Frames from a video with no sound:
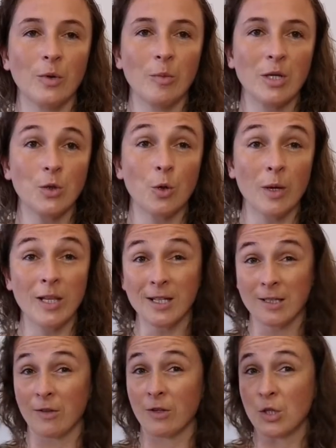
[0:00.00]
we might talk about, that
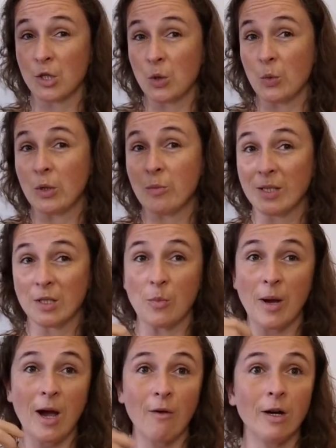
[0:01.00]
has nothing to do with the muscle
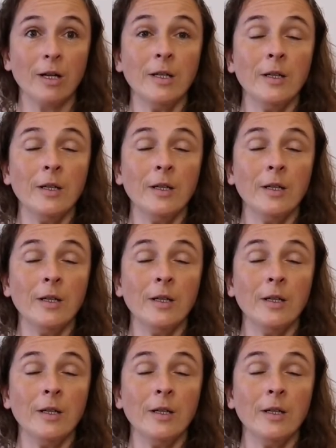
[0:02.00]
power,